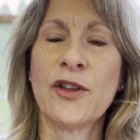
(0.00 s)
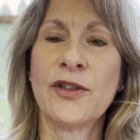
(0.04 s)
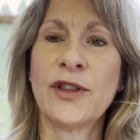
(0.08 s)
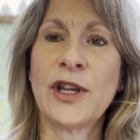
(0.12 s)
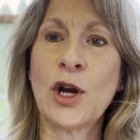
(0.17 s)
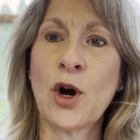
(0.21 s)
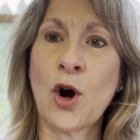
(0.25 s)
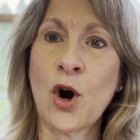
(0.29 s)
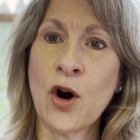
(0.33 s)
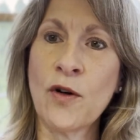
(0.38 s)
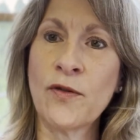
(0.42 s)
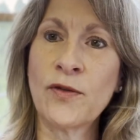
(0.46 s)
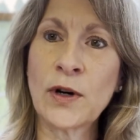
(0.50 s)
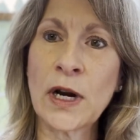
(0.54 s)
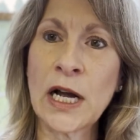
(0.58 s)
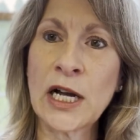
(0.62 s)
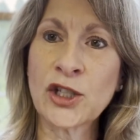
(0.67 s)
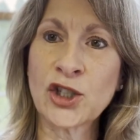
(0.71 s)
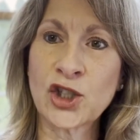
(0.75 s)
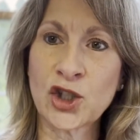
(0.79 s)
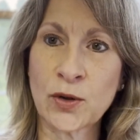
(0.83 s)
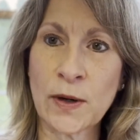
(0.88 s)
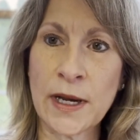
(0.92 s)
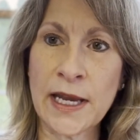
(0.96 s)
The
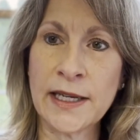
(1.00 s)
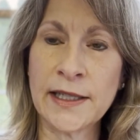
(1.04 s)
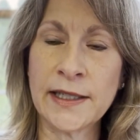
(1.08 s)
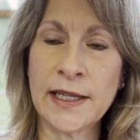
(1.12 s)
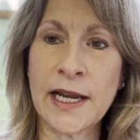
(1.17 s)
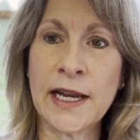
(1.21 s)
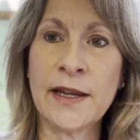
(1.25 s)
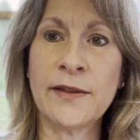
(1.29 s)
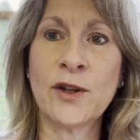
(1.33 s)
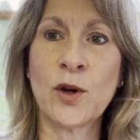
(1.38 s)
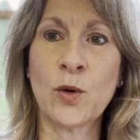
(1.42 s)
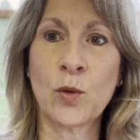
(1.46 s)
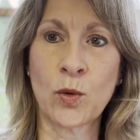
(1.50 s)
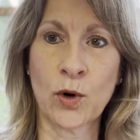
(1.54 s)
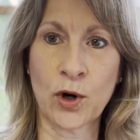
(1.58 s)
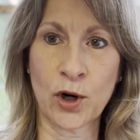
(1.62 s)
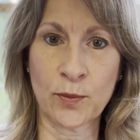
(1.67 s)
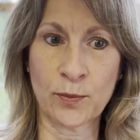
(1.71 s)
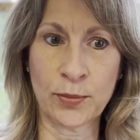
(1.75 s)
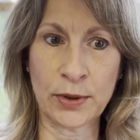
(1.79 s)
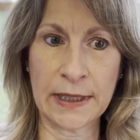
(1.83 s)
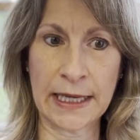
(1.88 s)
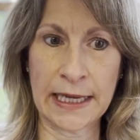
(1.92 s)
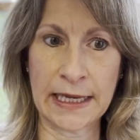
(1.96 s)
overall trend in the
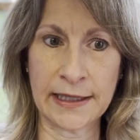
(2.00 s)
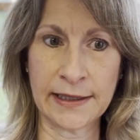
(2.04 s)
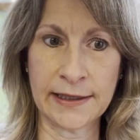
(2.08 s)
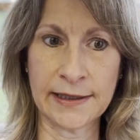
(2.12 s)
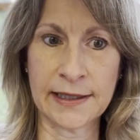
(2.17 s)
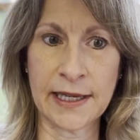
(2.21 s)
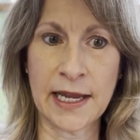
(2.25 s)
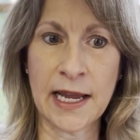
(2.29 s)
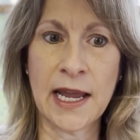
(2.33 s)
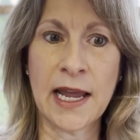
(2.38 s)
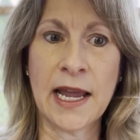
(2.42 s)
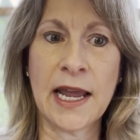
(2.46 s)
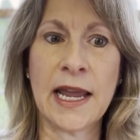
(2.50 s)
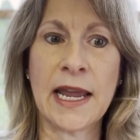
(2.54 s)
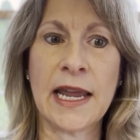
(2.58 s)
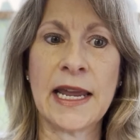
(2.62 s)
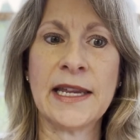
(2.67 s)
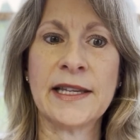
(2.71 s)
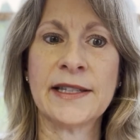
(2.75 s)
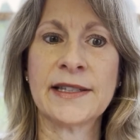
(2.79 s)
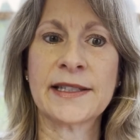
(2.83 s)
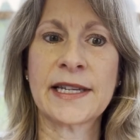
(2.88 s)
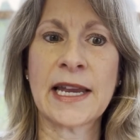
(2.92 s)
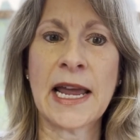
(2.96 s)
workplace
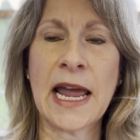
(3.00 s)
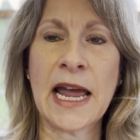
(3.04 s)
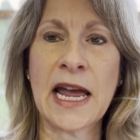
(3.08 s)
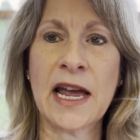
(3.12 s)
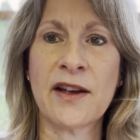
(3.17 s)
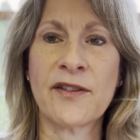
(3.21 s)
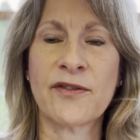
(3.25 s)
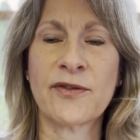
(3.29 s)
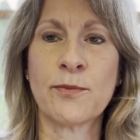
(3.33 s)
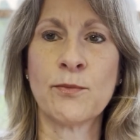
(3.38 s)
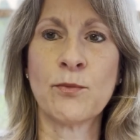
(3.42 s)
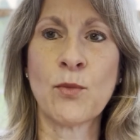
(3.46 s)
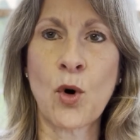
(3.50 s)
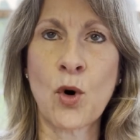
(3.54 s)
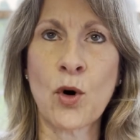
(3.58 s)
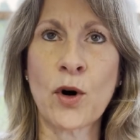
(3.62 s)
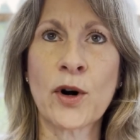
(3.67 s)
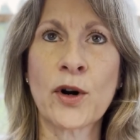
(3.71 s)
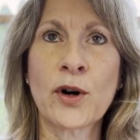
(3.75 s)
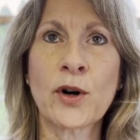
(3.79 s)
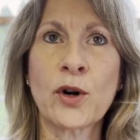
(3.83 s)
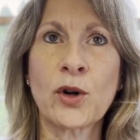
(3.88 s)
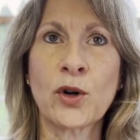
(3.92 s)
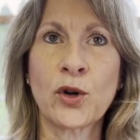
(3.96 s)
is to have
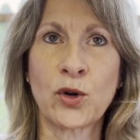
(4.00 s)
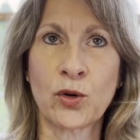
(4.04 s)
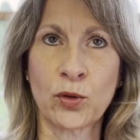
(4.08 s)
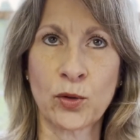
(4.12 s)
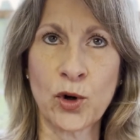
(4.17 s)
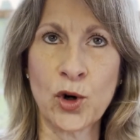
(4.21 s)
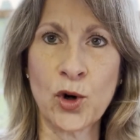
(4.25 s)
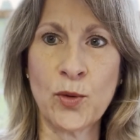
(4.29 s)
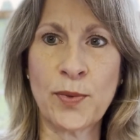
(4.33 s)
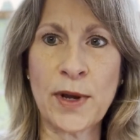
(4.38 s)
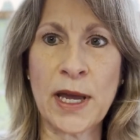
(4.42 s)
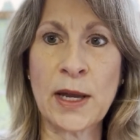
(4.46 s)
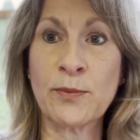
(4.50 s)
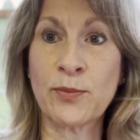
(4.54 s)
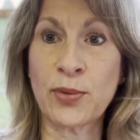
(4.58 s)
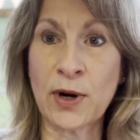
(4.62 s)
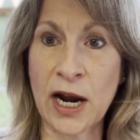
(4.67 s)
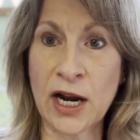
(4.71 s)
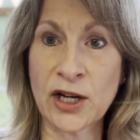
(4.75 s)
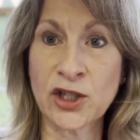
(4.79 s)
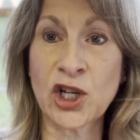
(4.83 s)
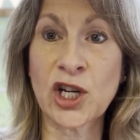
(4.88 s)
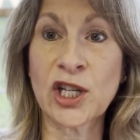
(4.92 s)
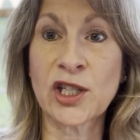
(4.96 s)
more group and
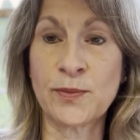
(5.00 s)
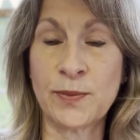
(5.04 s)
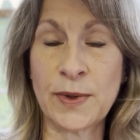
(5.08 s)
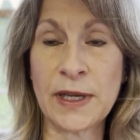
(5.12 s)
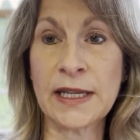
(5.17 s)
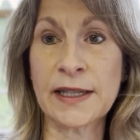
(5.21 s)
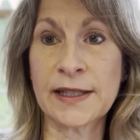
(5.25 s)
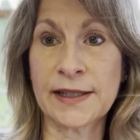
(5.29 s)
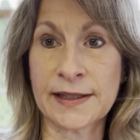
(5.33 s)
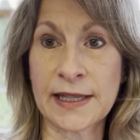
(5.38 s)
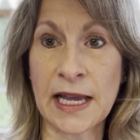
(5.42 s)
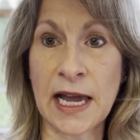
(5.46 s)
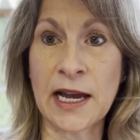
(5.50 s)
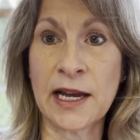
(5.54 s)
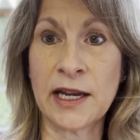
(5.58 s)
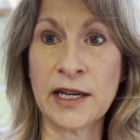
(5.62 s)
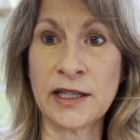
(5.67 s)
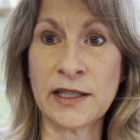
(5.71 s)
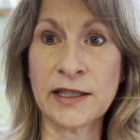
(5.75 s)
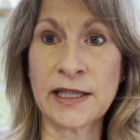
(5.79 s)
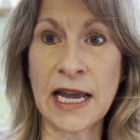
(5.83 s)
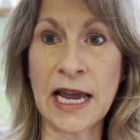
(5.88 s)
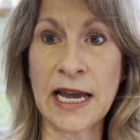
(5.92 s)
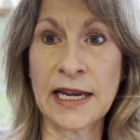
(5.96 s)
projects be
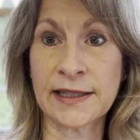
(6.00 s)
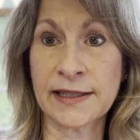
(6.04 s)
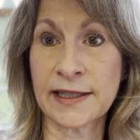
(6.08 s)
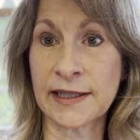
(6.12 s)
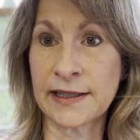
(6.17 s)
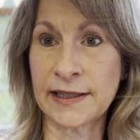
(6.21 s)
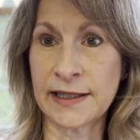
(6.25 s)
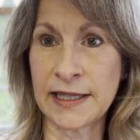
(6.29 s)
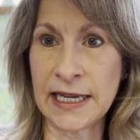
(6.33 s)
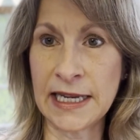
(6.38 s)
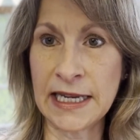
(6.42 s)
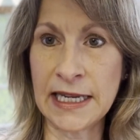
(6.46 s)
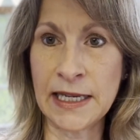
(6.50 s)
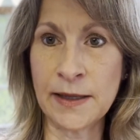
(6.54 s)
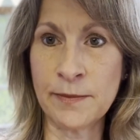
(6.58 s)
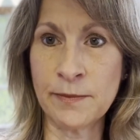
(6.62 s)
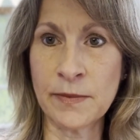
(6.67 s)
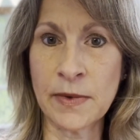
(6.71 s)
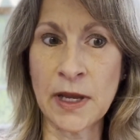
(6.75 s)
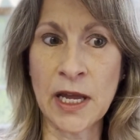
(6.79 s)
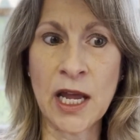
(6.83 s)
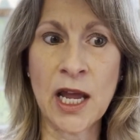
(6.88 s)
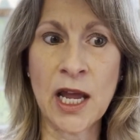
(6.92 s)
assigned as a team.